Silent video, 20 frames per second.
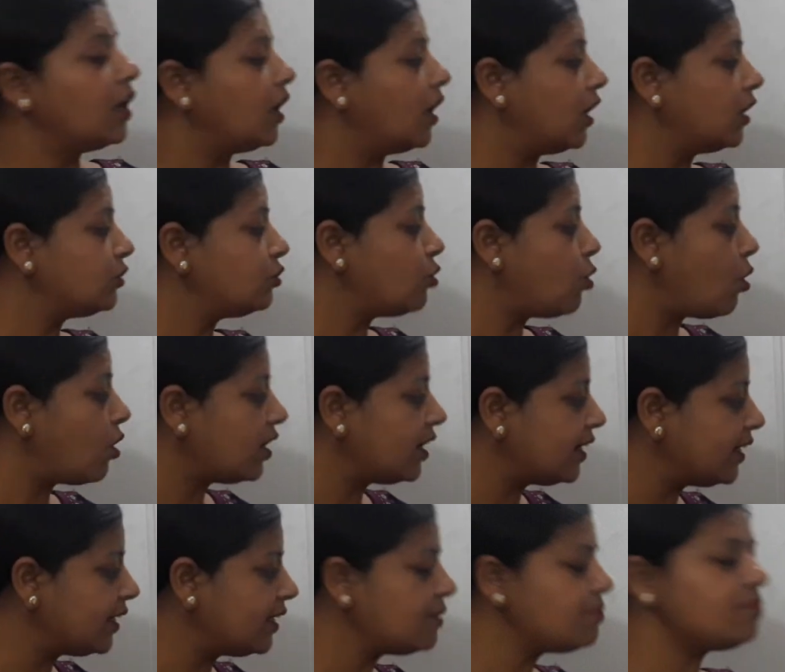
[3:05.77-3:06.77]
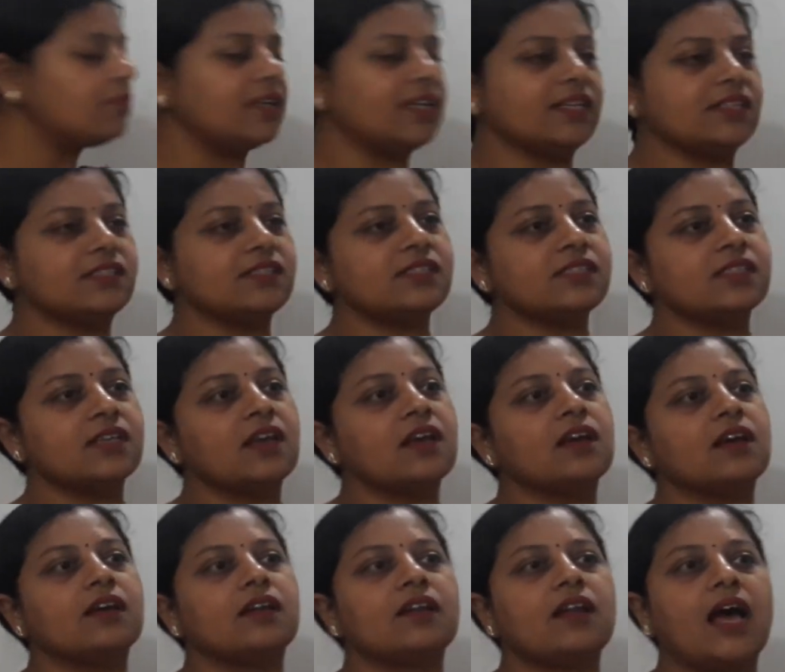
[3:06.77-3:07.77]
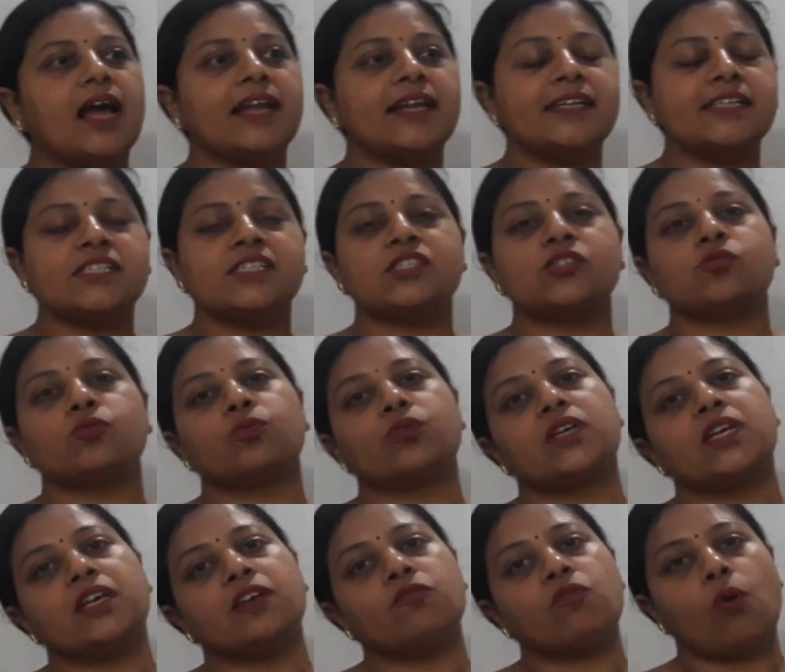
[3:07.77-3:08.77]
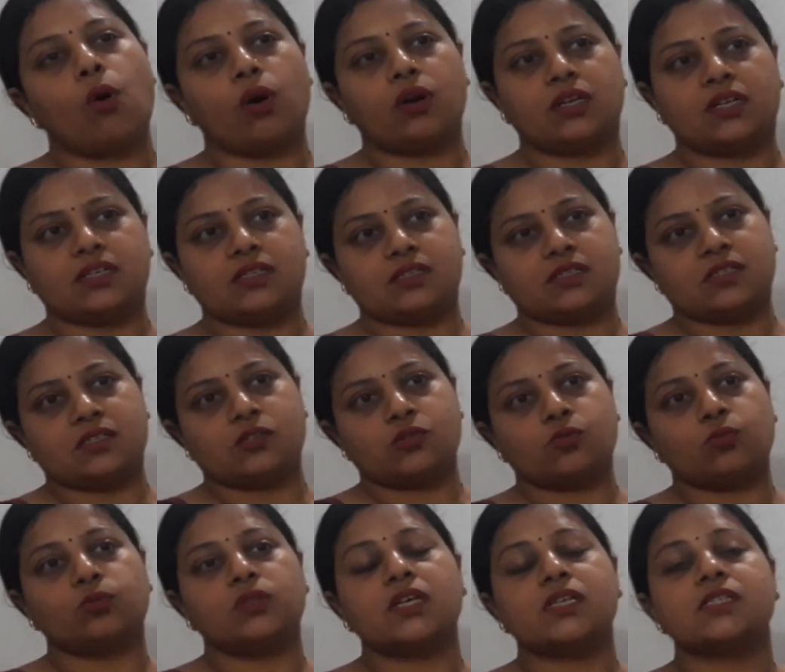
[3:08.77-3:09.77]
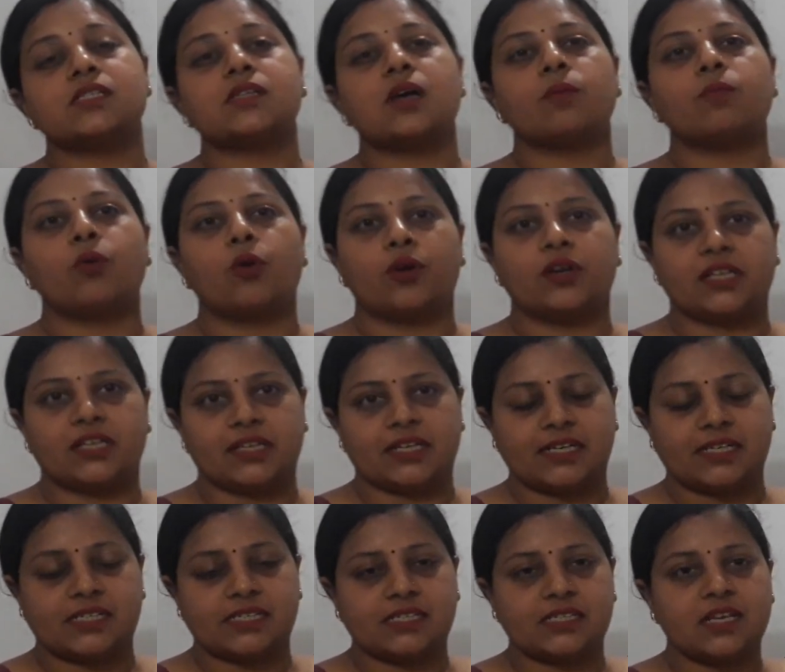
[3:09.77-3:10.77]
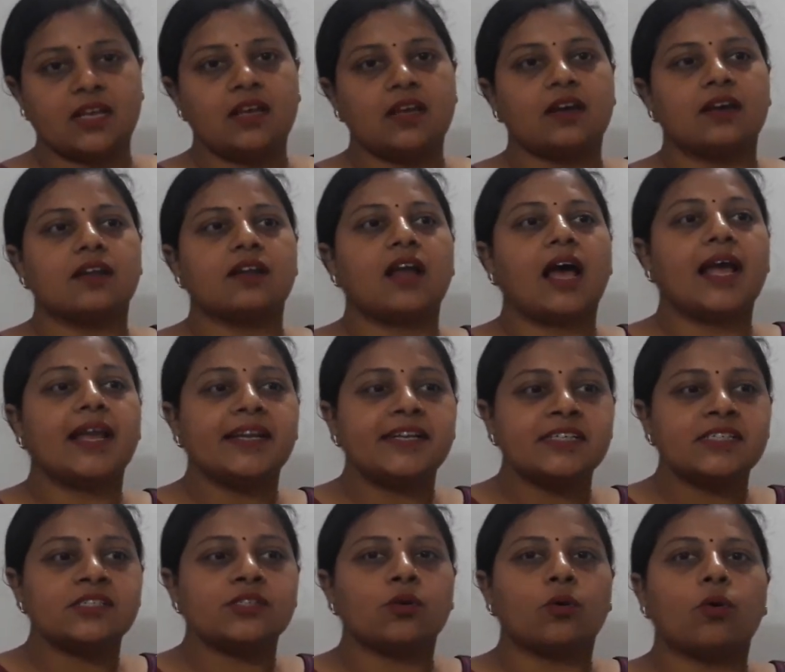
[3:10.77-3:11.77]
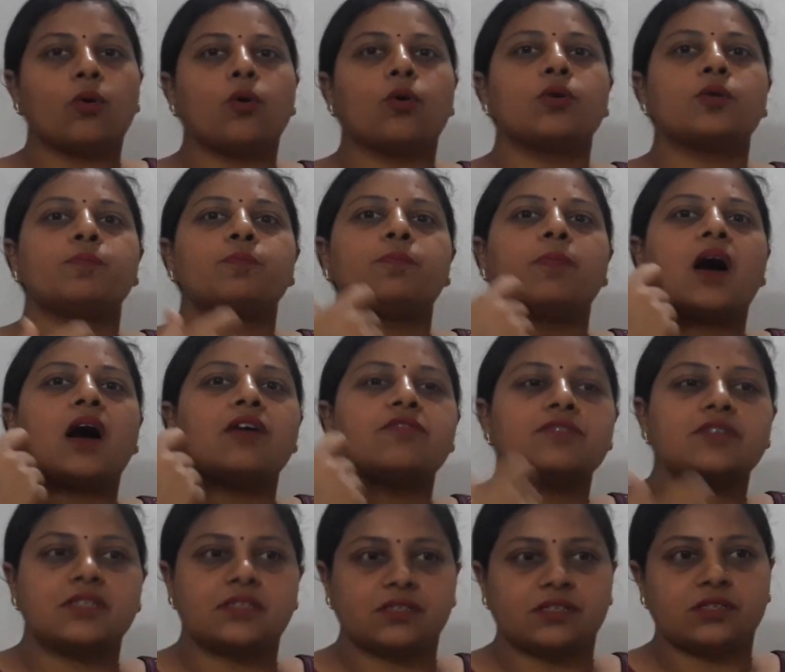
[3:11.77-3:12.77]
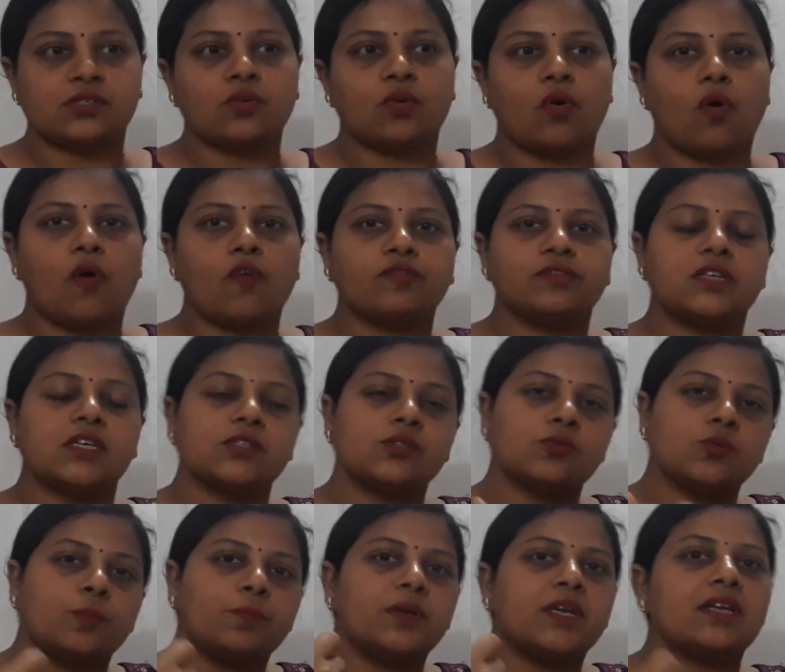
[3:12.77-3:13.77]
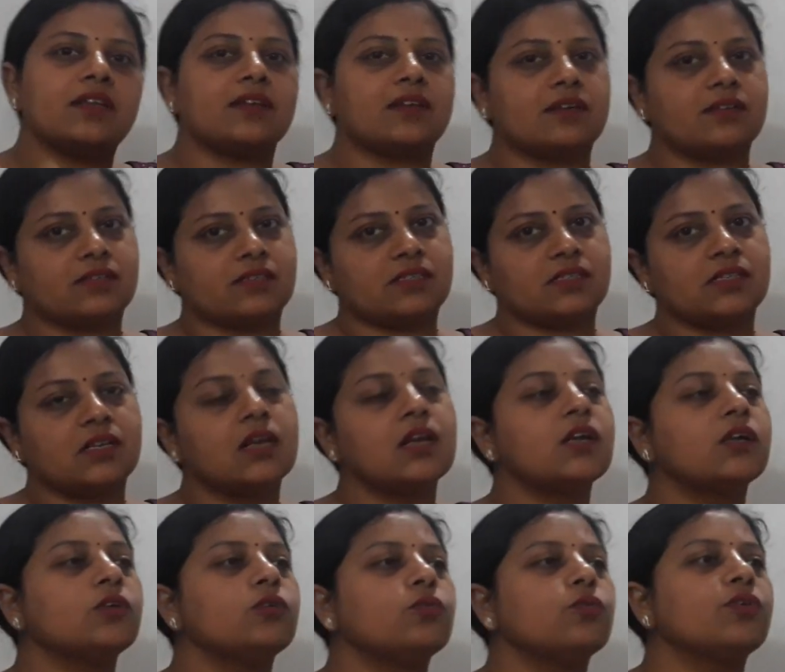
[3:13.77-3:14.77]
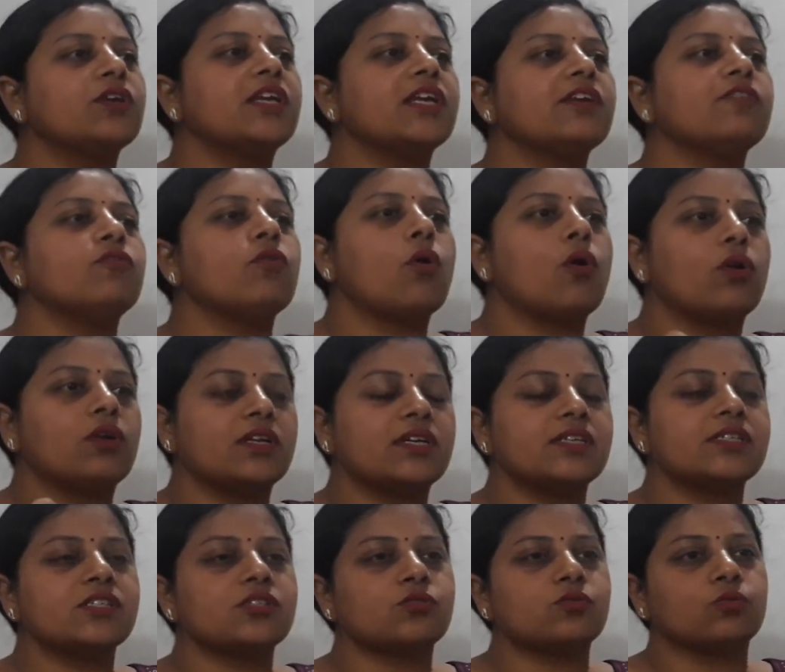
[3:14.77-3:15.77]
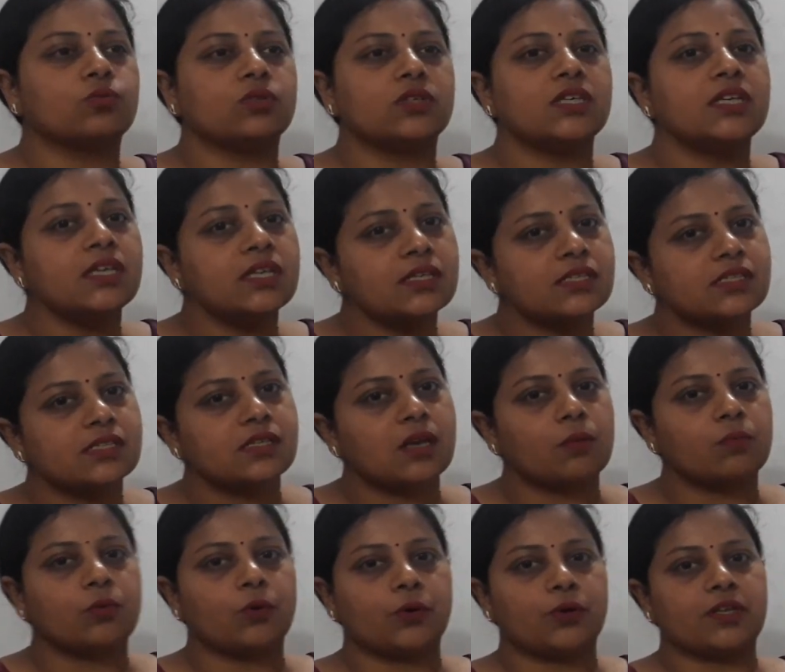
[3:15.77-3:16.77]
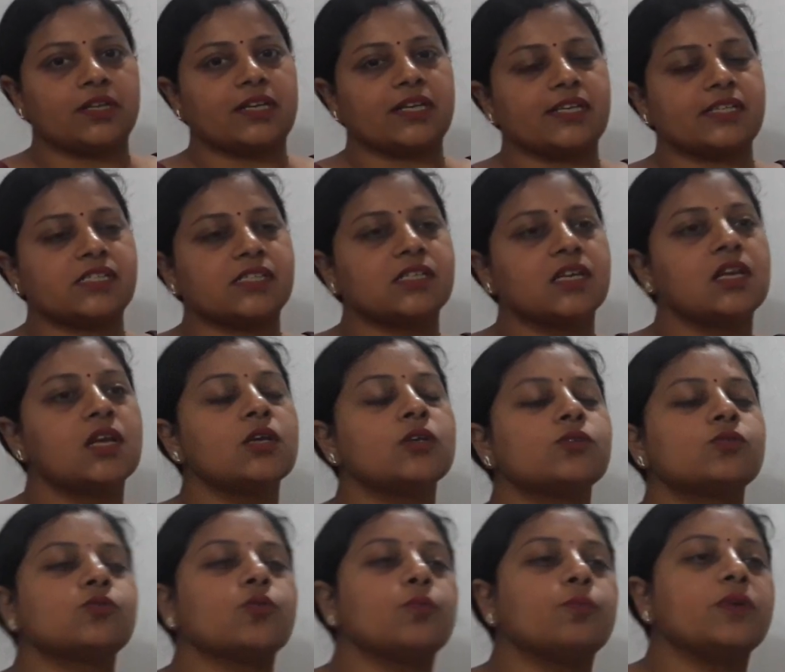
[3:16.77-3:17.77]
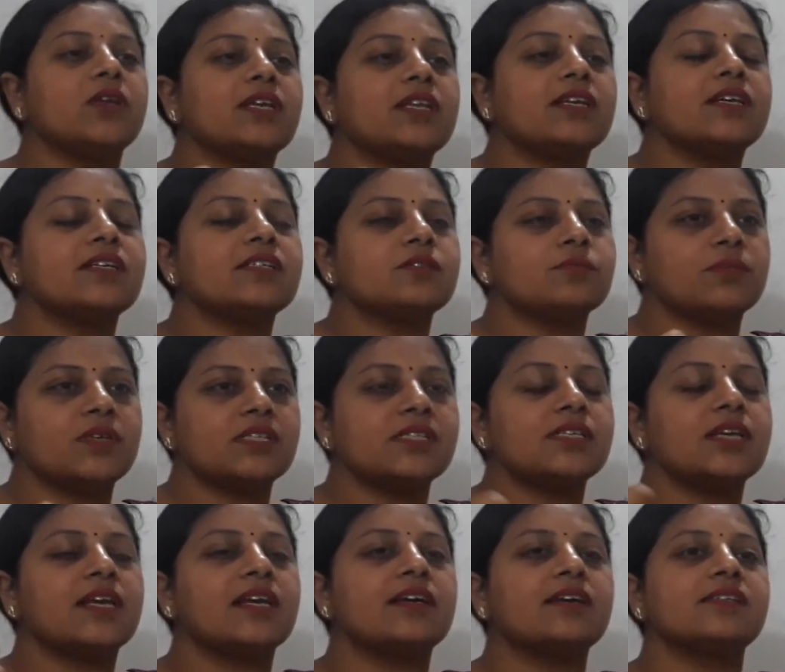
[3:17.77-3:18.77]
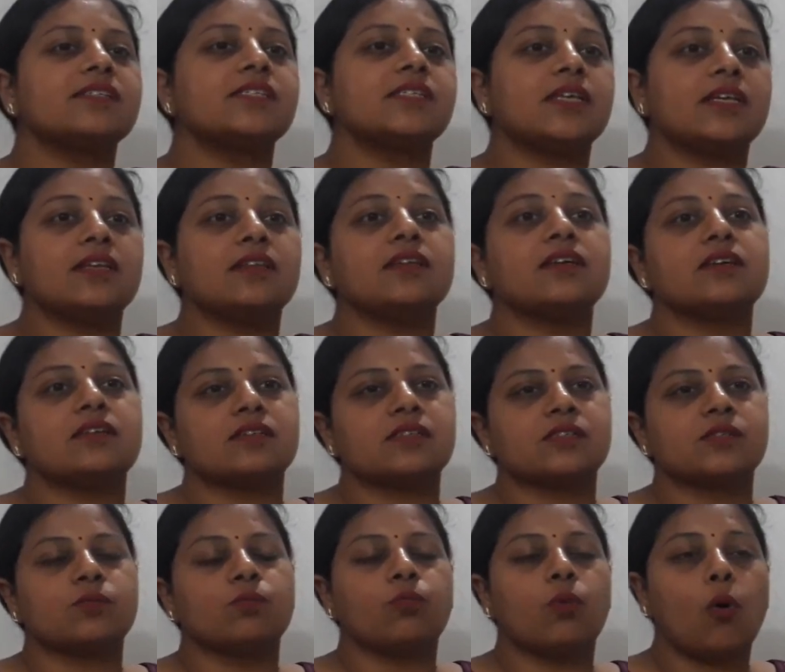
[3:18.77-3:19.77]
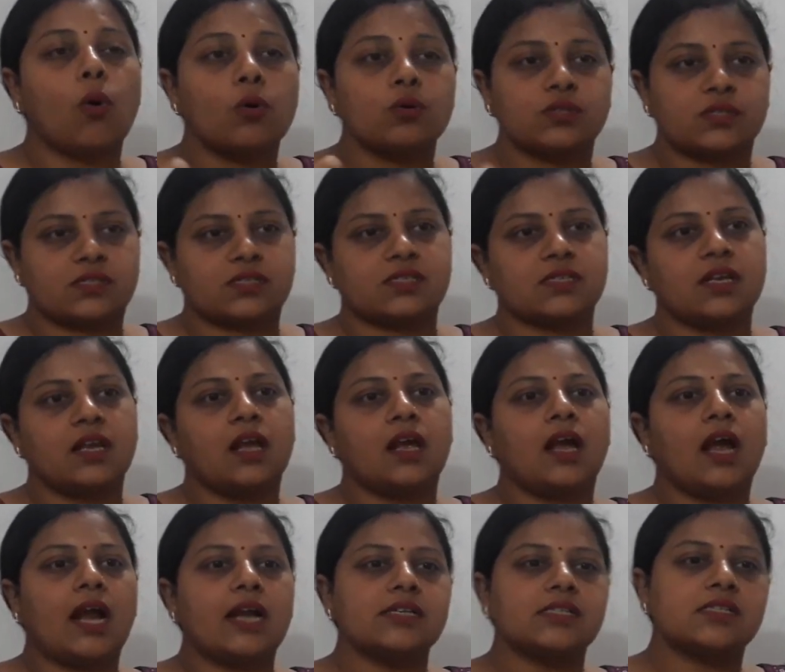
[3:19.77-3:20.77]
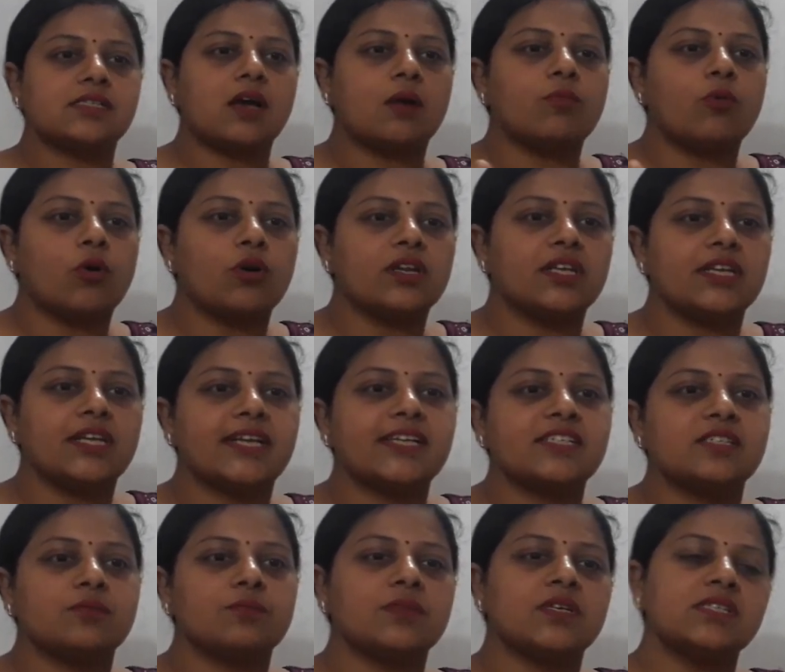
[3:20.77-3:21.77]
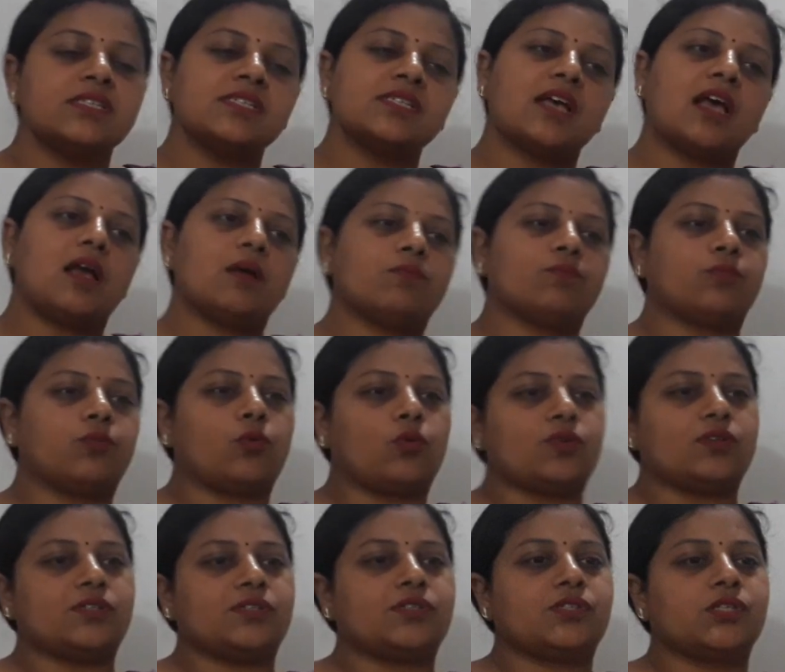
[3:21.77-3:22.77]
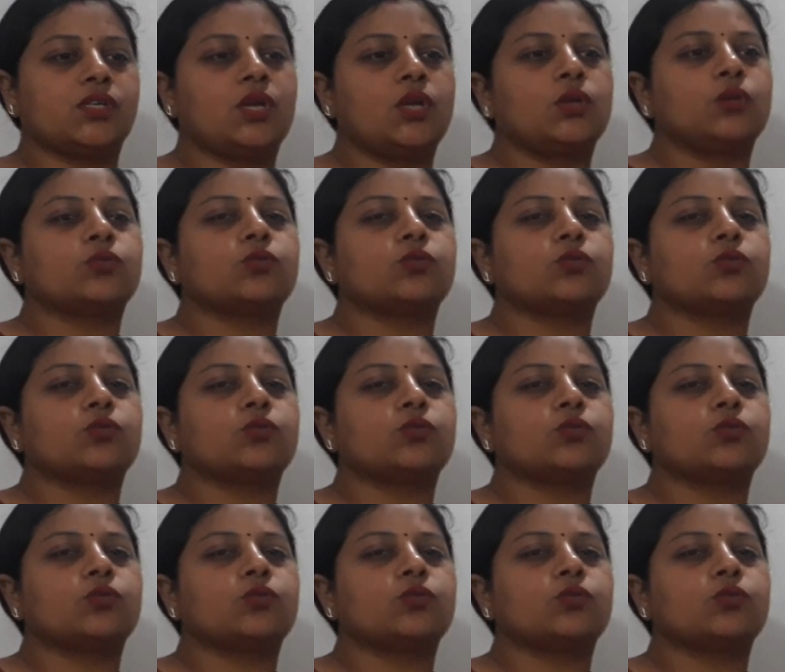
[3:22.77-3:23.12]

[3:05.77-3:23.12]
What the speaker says: Authority means rights to give orders to the subordinates, rights or powers of the superiors to give orders to the subordinates. Superiors means here seniors, boss, and subordinates means employees.